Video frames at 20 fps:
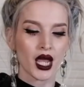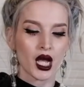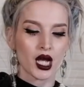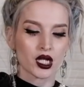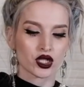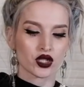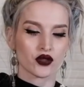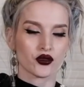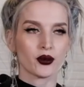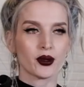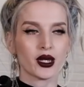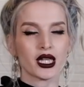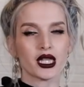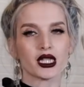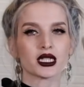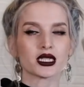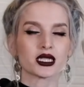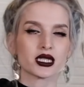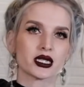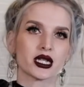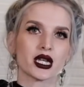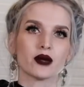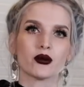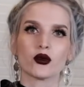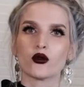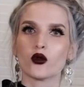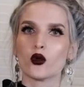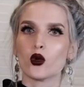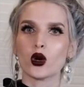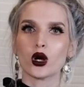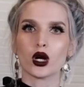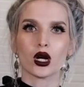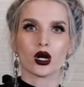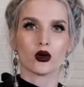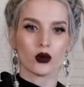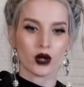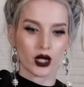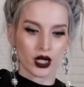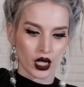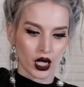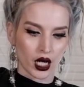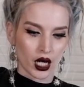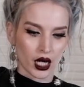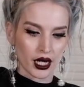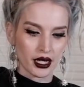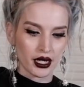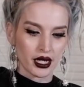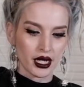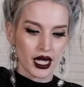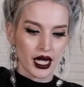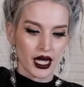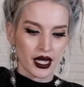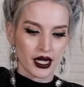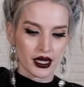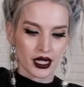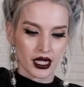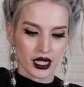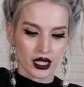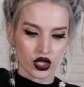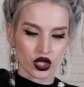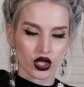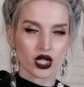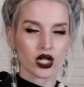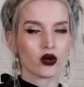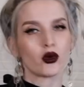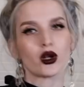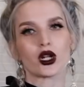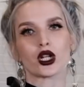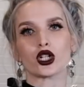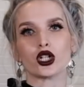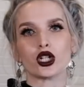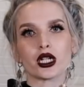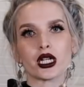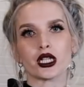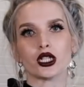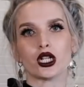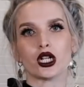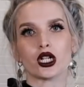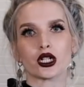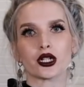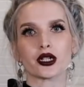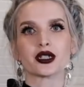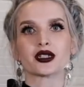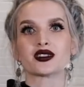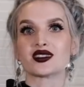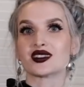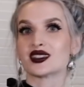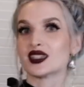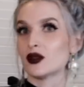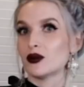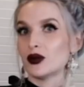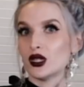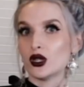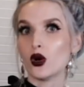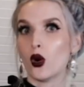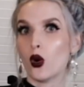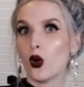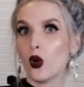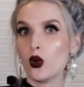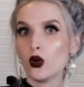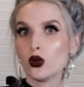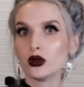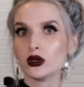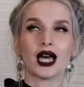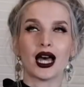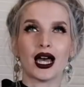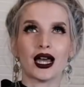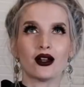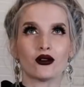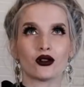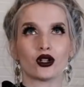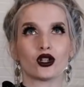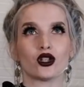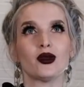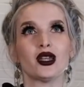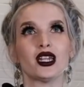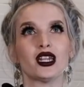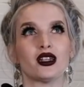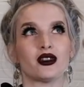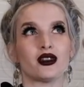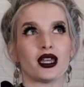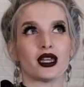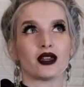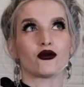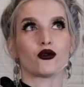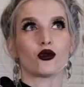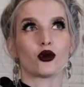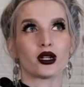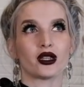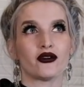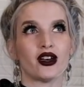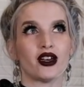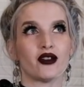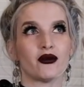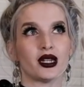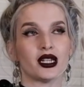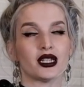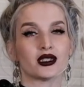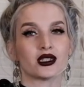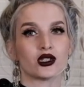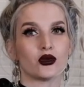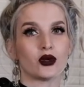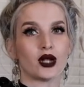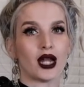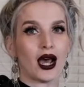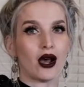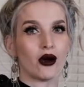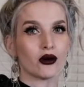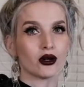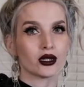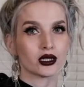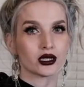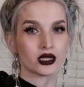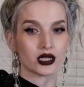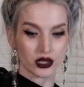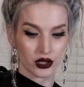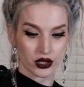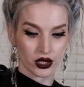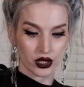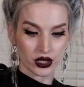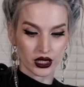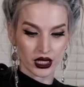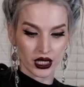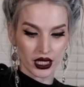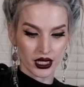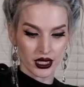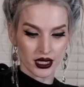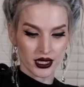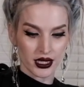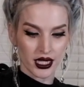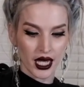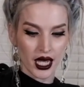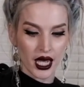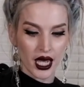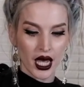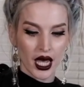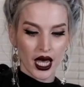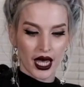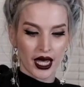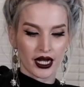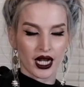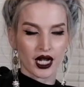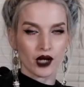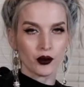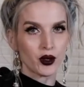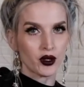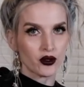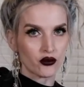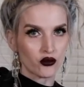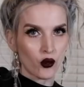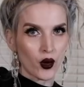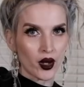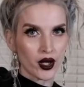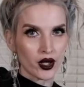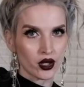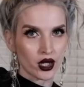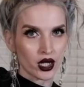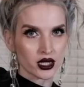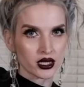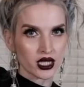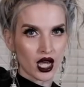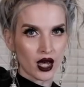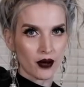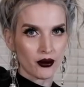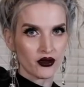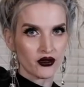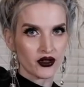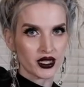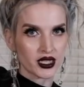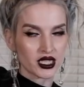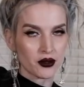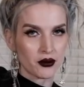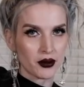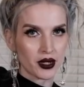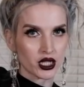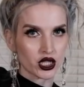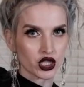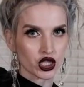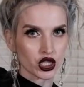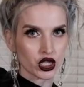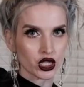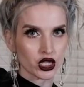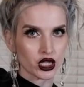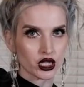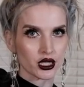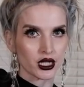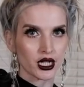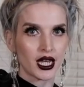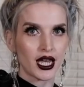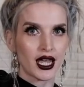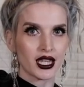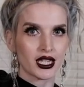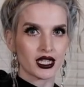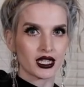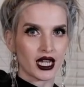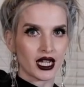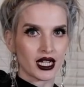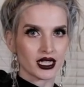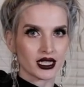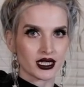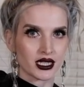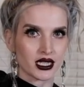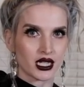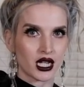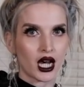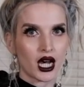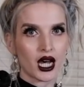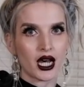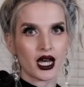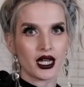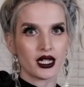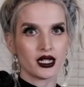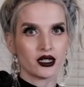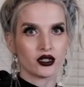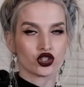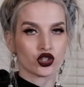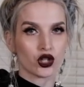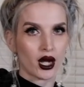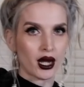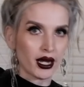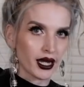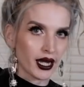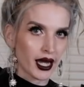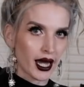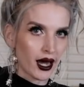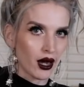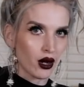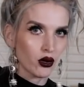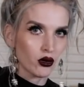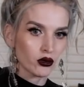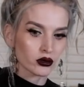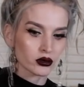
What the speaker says: So if you're making this the day before or whatnot, then you're gonna wanna cook it longer because it's gonna be cold. I don't know, you may need like 45 minutes to an hour to cook this. And I'd put foil on top of it to make sure that it's not drying out.